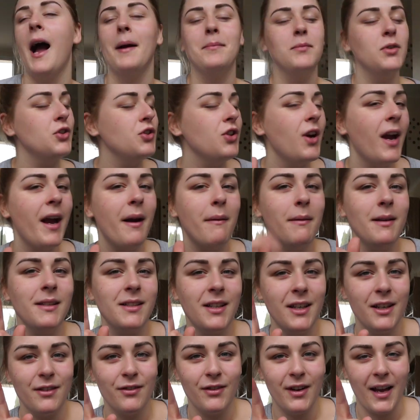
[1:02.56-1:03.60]
I'm not sure how he's
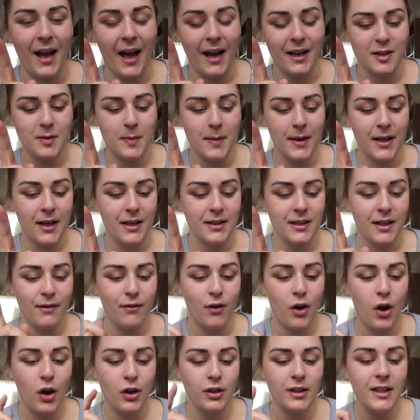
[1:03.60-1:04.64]
gonna react because
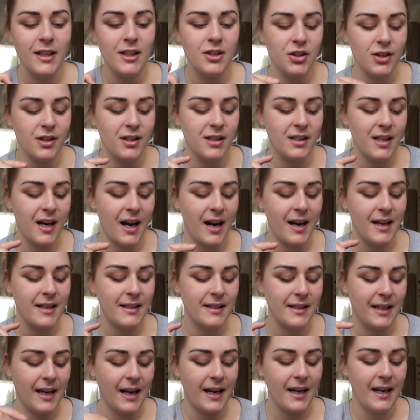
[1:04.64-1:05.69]
I've only just started
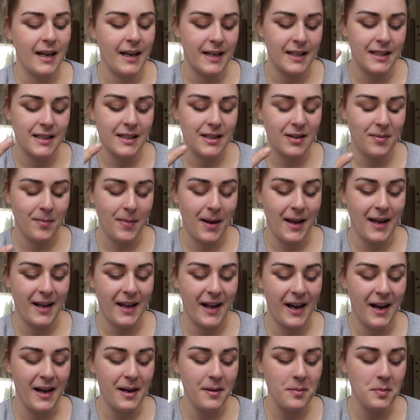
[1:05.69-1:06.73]
to get into
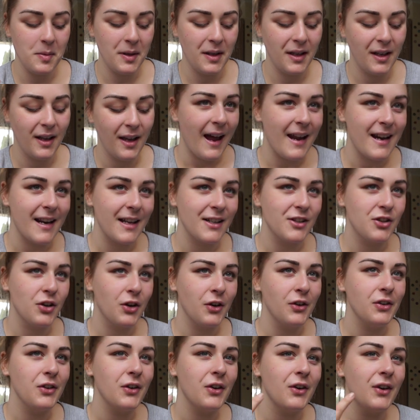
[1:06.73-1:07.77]
makeup and I
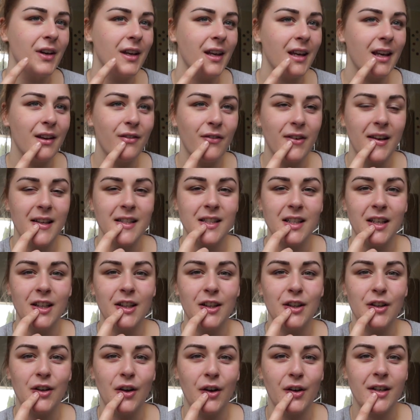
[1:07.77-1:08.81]
don't know if he's
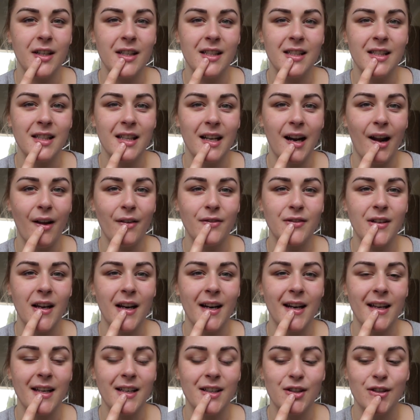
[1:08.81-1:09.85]
gonna notice that I've
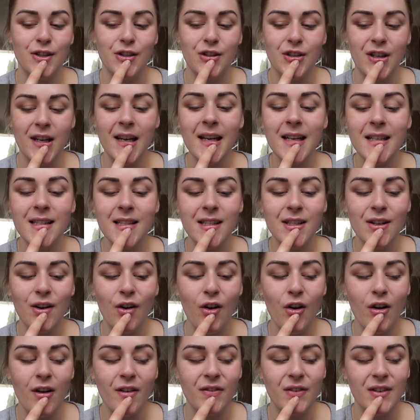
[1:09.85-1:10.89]
done it shit
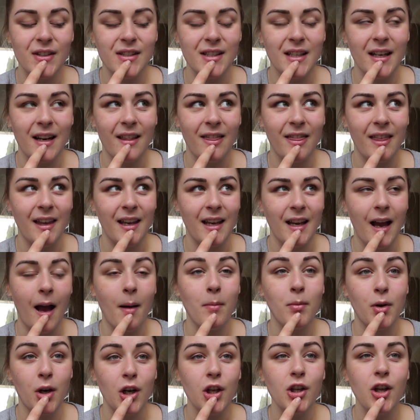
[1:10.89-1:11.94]
or if he's gonna think
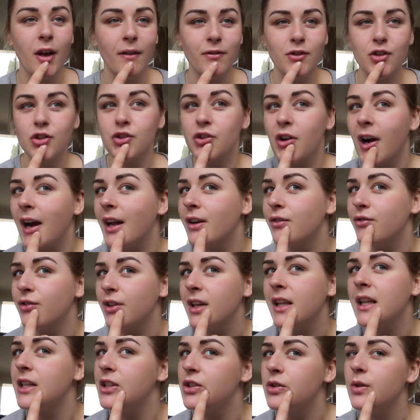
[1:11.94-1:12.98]
I'm gonna have to try and
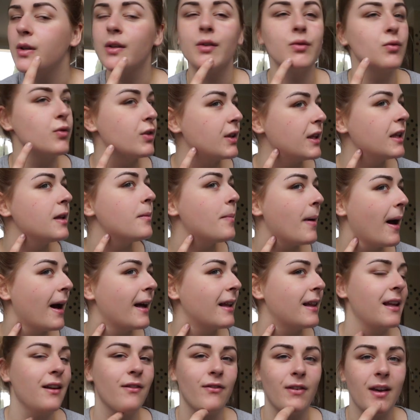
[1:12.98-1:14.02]
really do it really
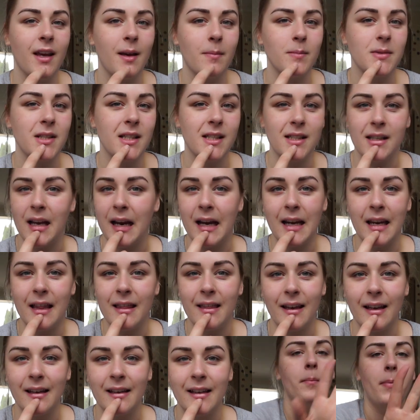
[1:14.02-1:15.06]
badly for him to say
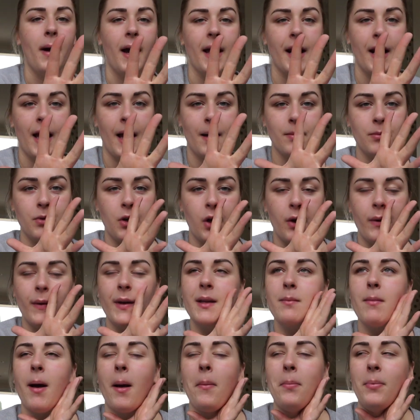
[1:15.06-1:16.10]
anything. But
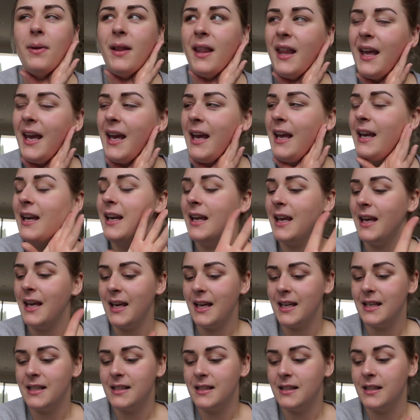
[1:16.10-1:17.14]
my plan
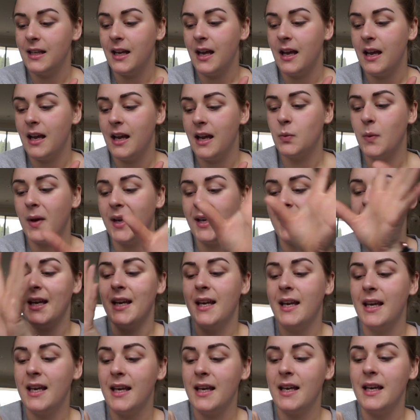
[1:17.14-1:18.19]
is when
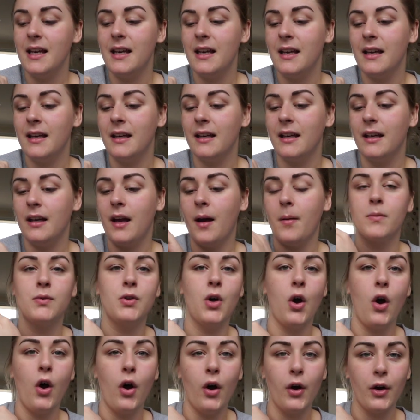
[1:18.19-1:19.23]
he comes
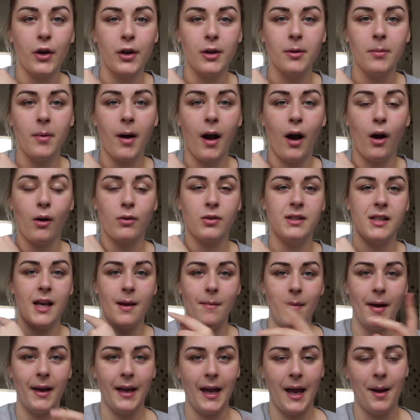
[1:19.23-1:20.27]
home, I'll set
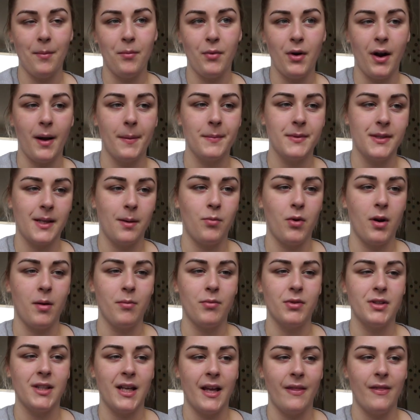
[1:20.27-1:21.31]
my camera up somewhere and
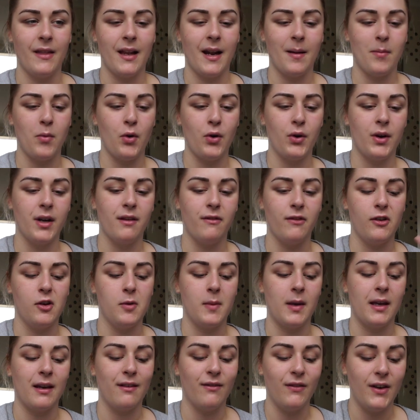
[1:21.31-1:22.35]
pretend that I'm already
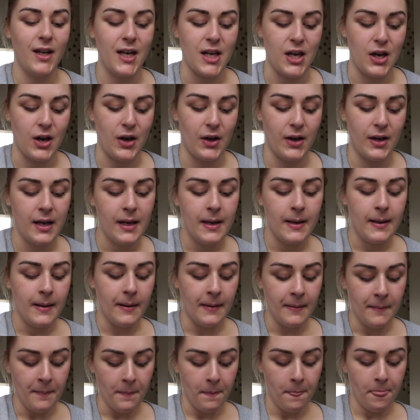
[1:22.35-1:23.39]
filming a video,
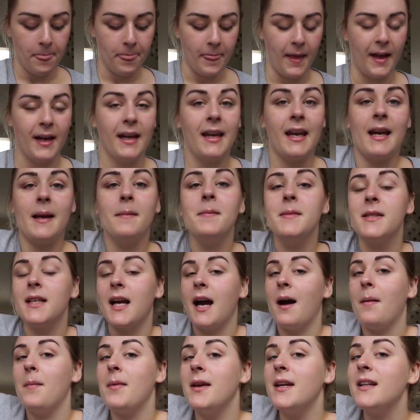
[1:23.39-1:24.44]
then get him to
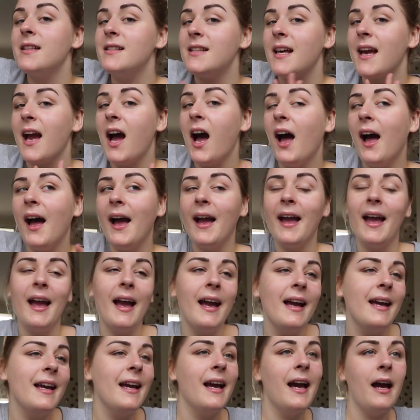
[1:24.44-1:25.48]
come in and say, hi,
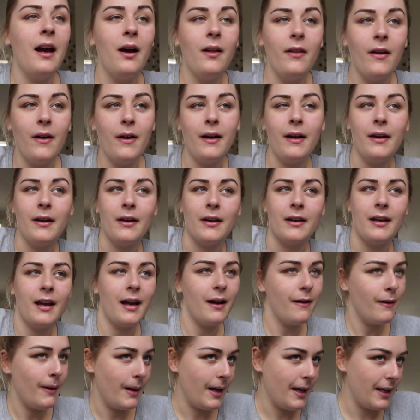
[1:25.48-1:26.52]
hey, hello,
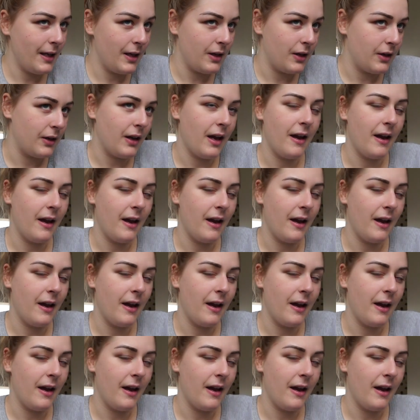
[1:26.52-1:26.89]
how are you?